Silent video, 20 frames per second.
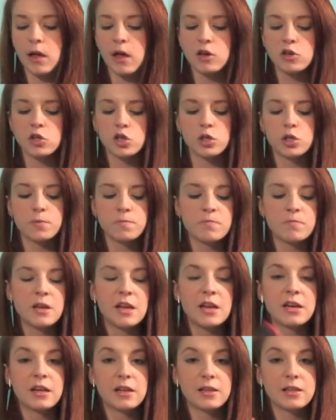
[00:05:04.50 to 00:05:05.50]
Lash.
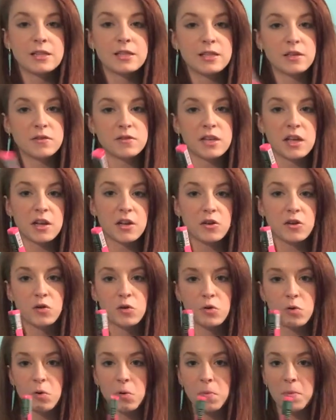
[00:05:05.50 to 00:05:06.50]
Now this stuff's kind of
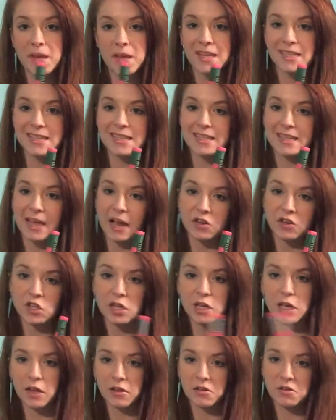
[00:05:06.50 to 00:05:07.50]
cool because it's actually
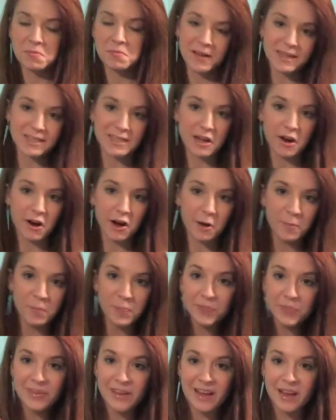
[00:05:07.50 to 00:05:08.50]
colored mascara,
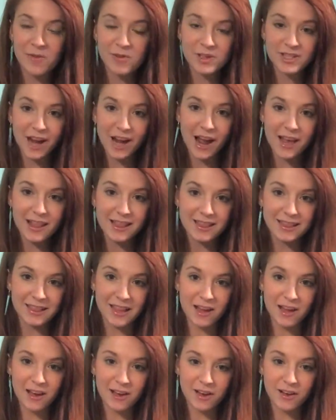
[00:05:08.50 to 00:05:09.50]
which I
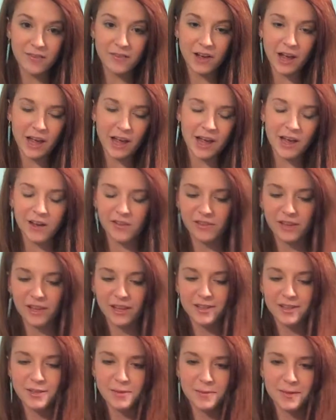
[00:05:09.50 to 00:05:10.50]
love. I have
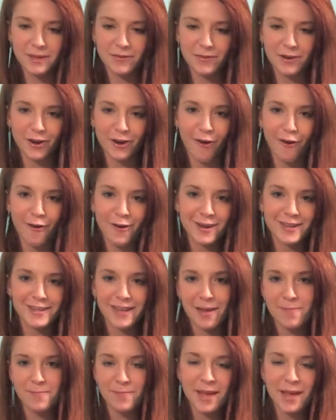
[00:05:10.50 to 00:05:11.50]
like so many different colors.
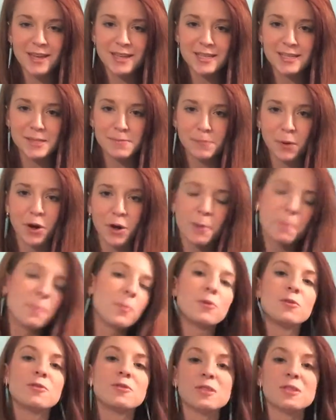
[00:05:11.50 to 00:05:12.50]
I have pinks,
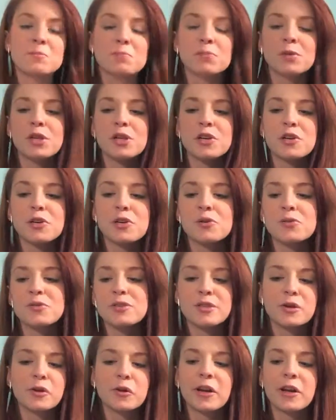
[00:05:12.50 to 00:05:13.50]
purples,
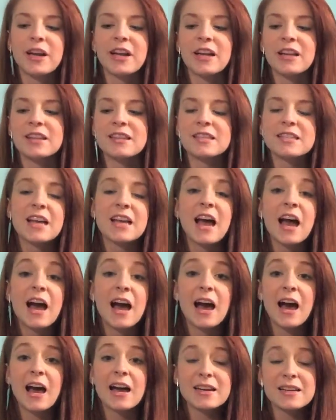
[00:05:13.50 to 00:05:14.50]
blues, greens.
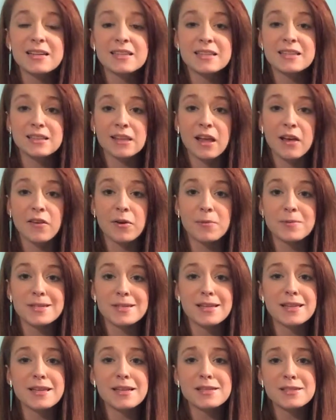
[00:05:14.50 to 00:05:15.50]
I just love it because
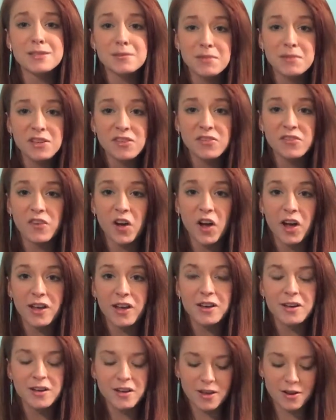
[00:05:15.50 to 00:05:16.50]
I think it's so much
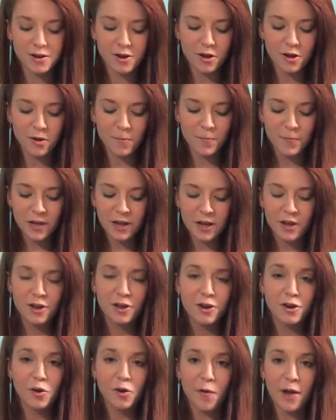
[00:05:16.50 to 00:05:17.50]
fun, you know.
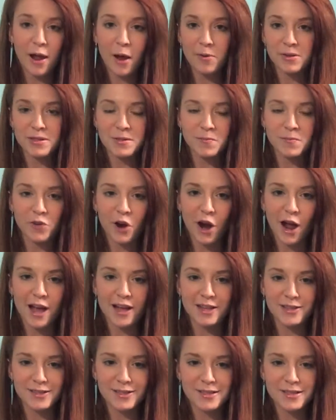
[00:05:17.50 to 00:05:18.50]
You're going out with some
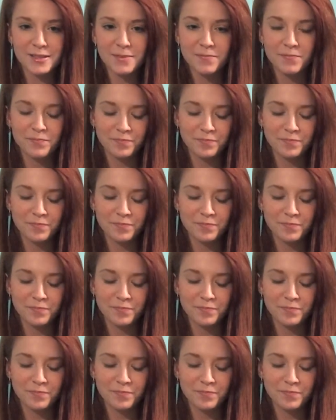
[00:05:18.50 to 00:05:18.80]
friends